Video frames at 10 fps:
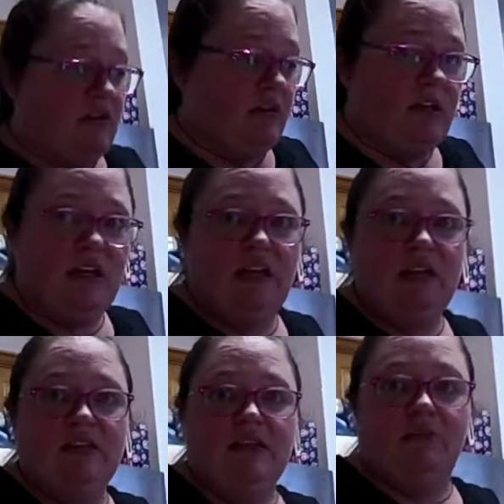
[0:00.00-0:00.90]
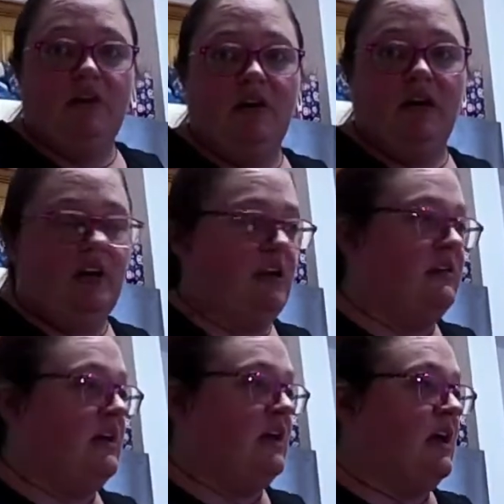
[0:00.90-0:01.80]
deal. It cleans up. All right, and
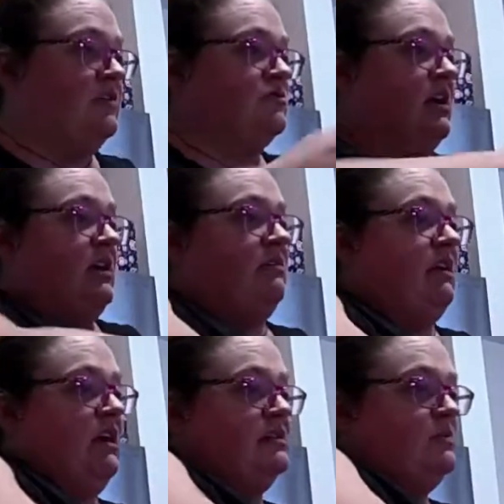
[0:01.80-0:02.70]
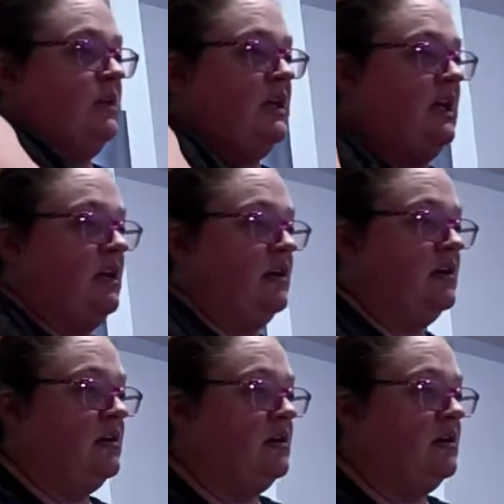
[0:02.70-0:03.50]
then other dry ingredients we need.